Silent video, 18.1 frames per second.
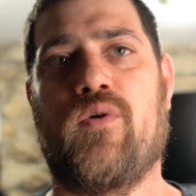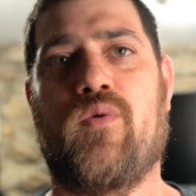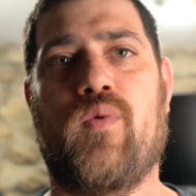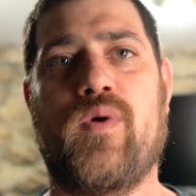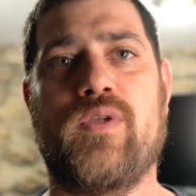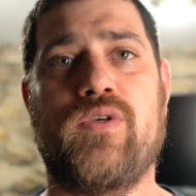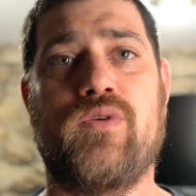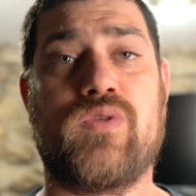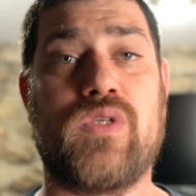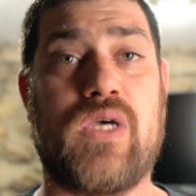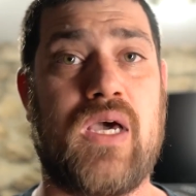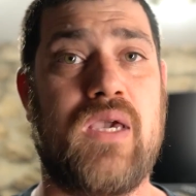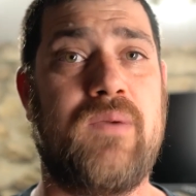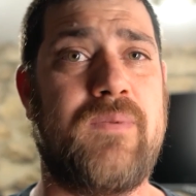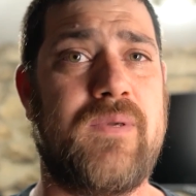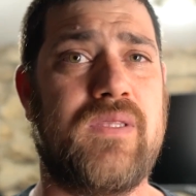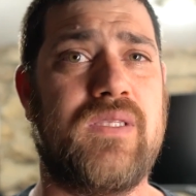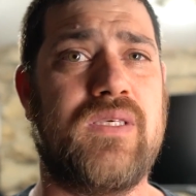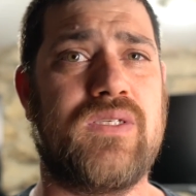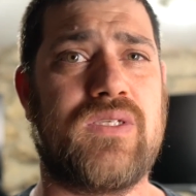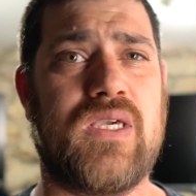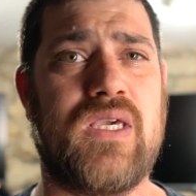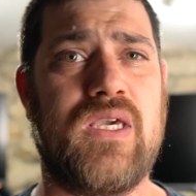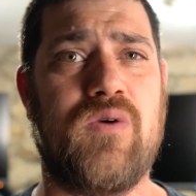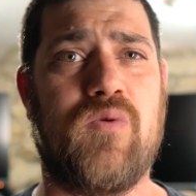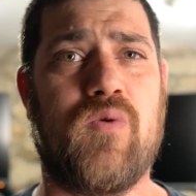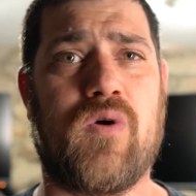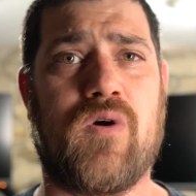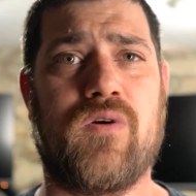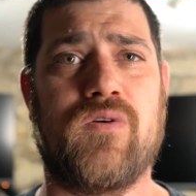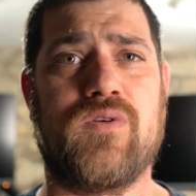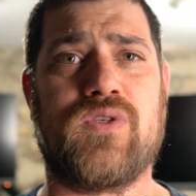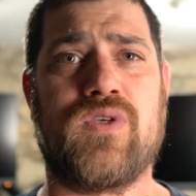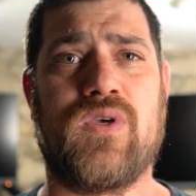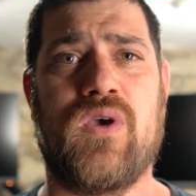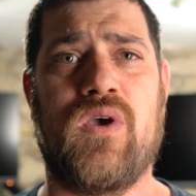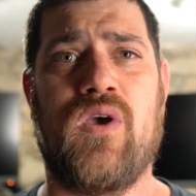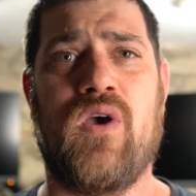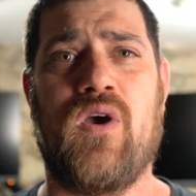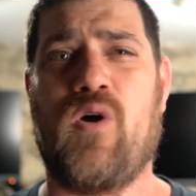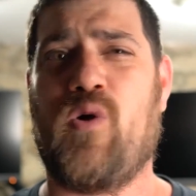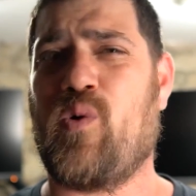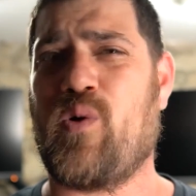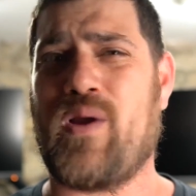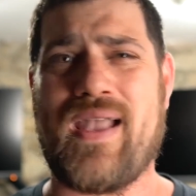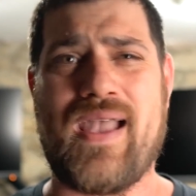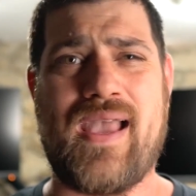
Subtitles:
when you type in these keywords or